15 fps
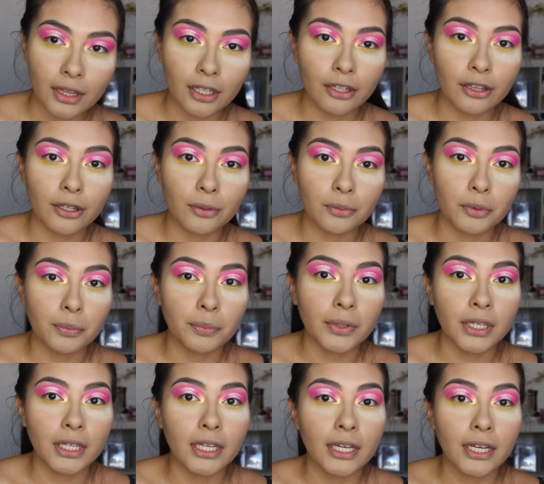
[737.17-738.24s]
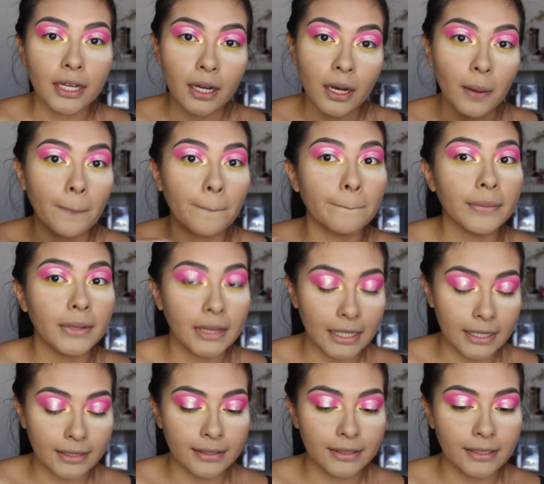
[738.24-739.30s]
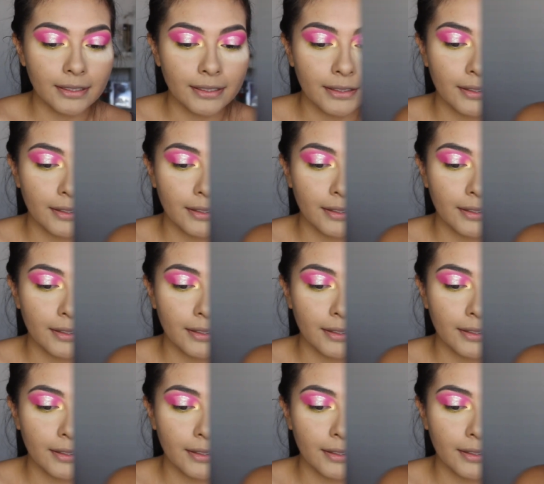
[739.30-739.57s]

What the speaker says: the look would be complete.